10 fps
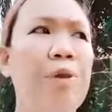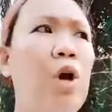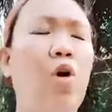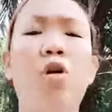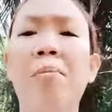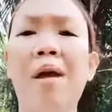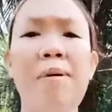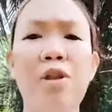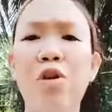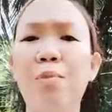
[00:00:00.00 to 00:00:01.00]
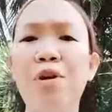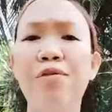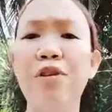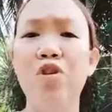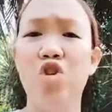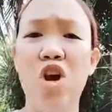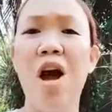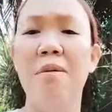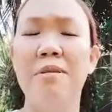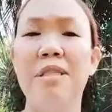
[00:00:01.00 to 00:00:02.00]
or maybe in your previous
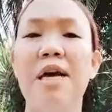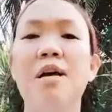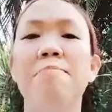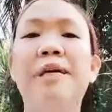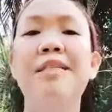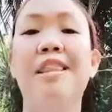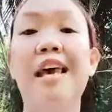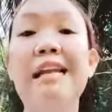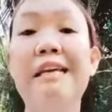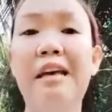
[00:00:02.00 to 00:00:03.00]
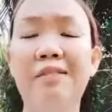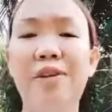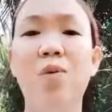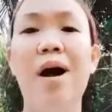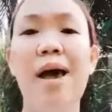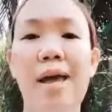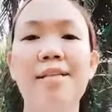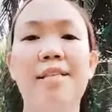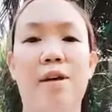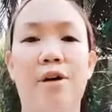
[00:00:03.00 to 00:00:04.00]
jobs because they'll give you a head
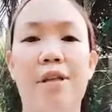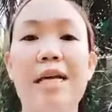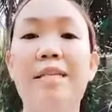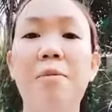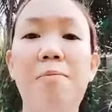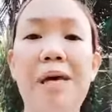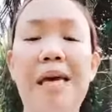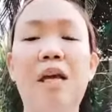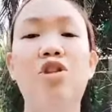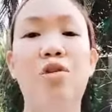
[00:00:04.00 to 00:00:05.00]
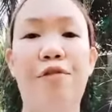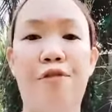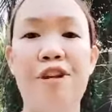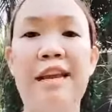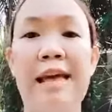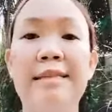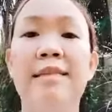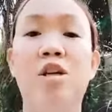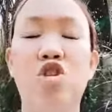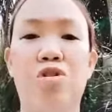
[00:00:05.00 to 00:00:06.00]
start as you begin your
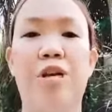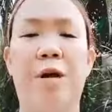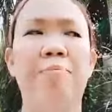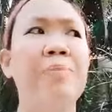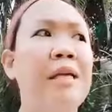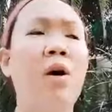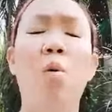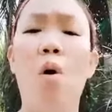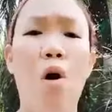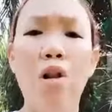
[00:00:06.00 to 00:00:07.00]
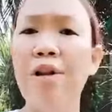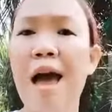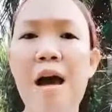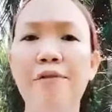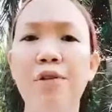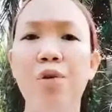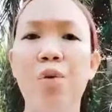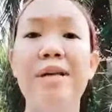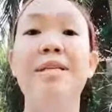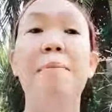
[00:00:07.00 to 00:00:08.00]
freelancing journey. Now, all you have to do
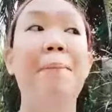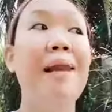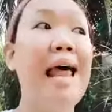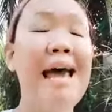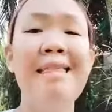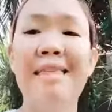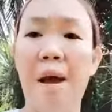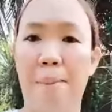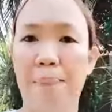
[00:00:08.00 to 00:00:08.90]
is apply them